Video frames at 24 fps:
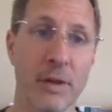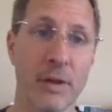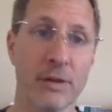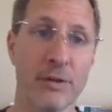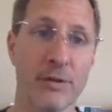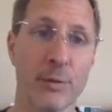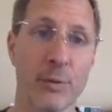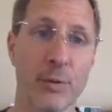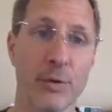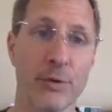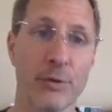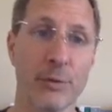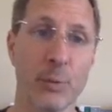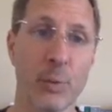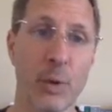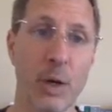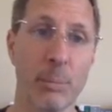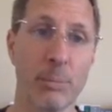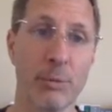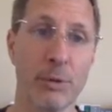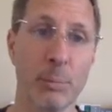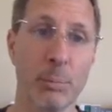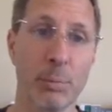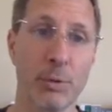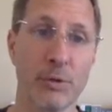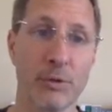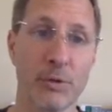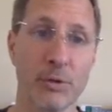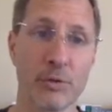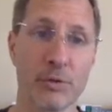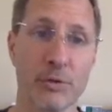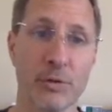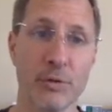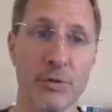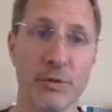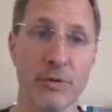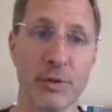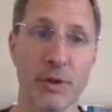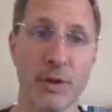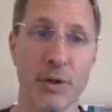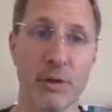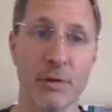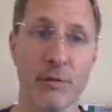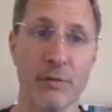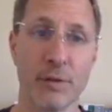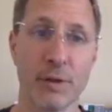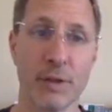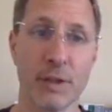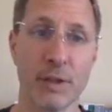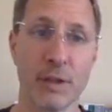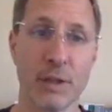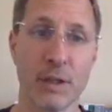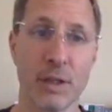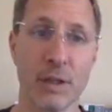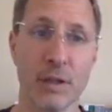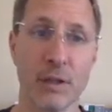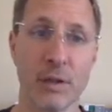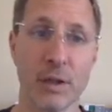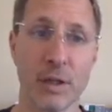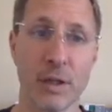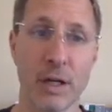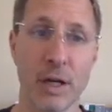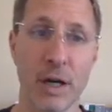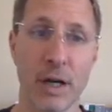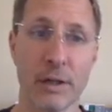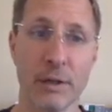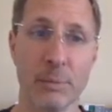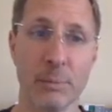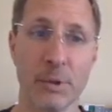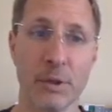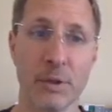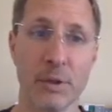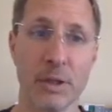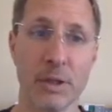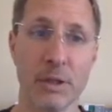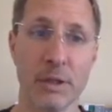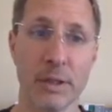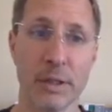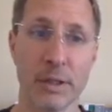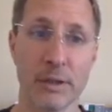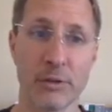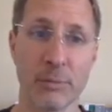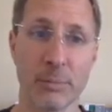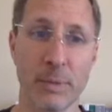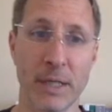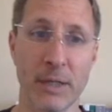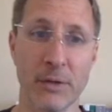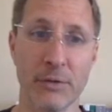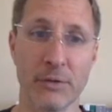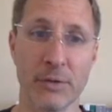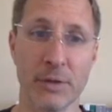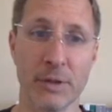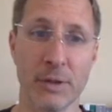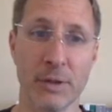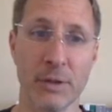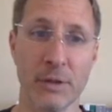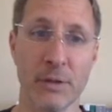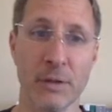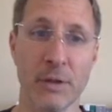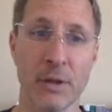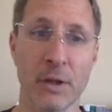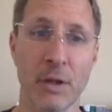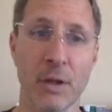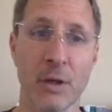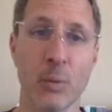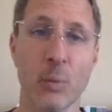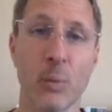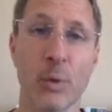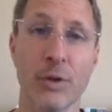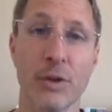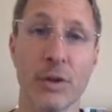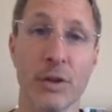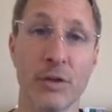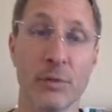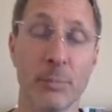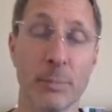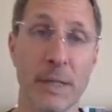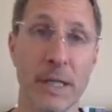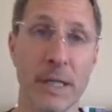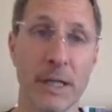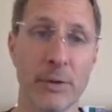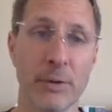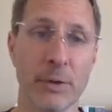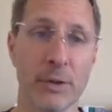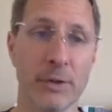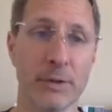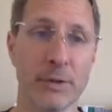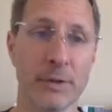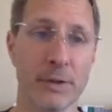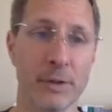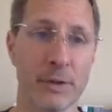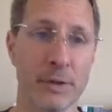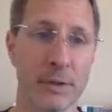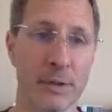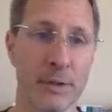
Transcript: So we'll swap the positions of the item index passed in with its parent.